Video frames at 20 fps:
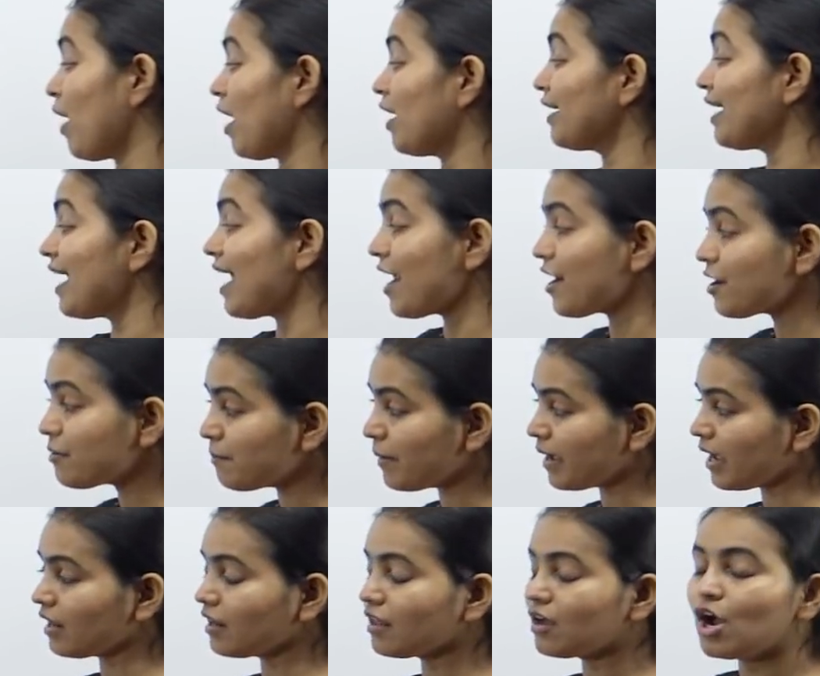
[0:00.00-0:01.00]
by
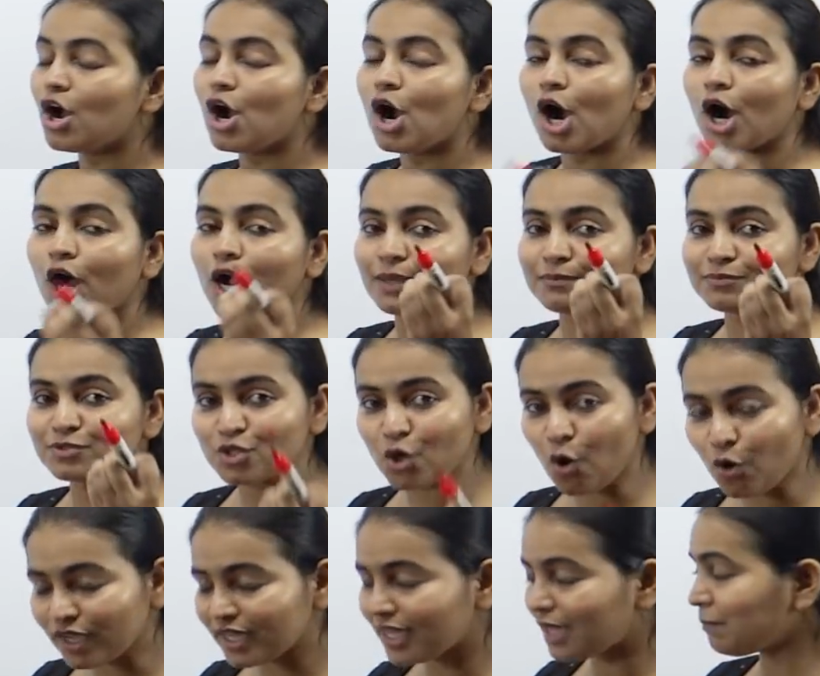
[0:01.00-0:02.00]
airmail, I'm
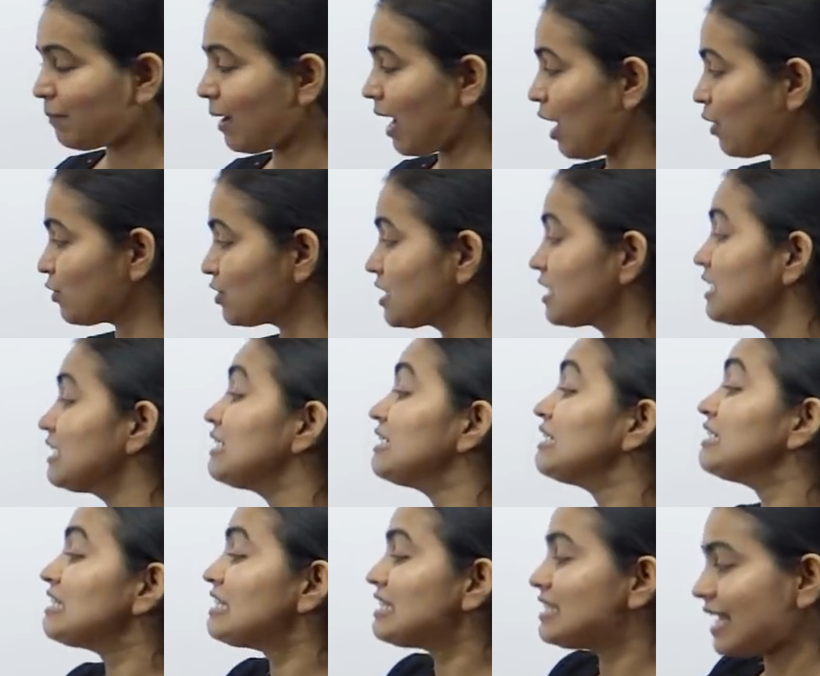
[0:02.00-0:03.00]
talking about
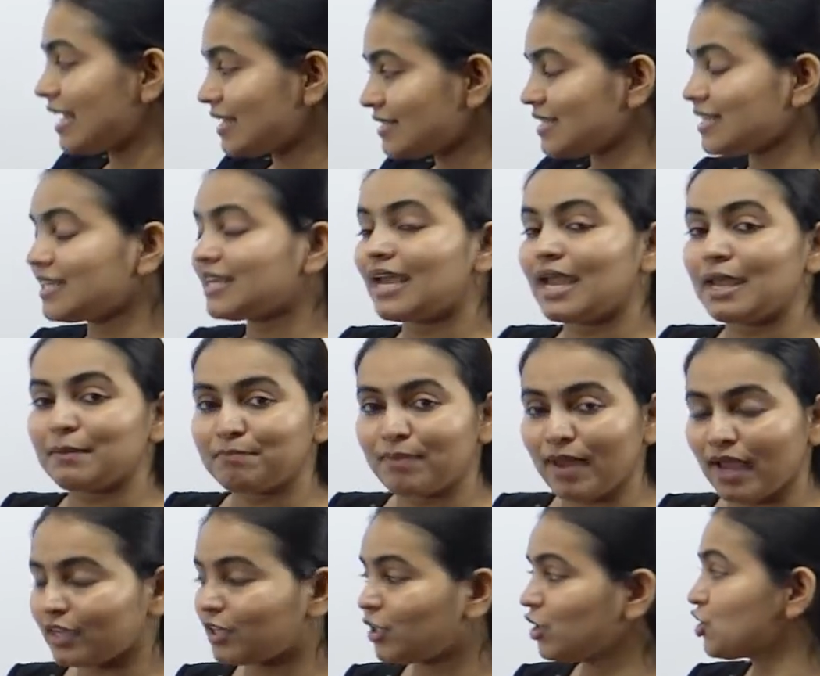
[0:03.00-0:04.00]
sending a
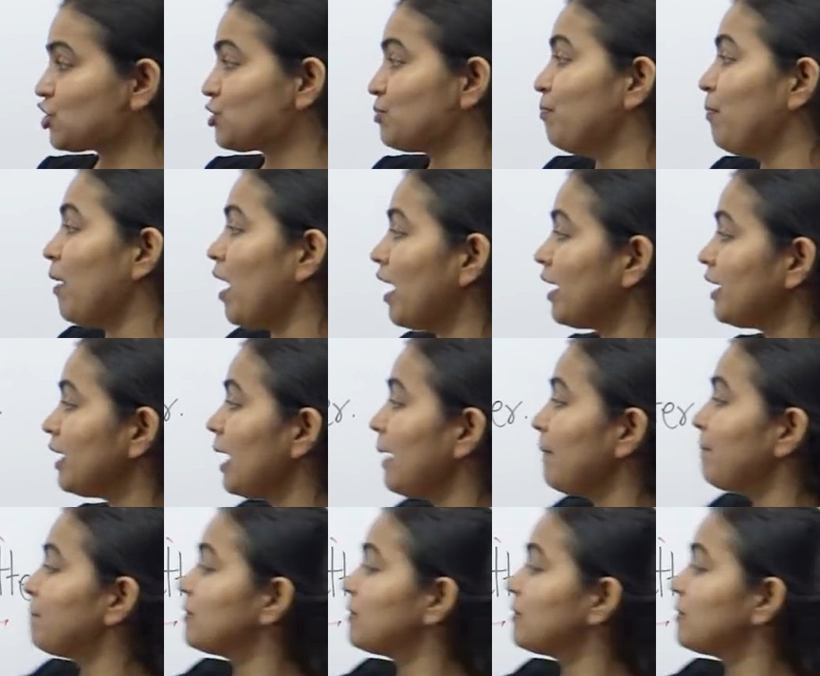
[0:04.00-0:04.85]
package by a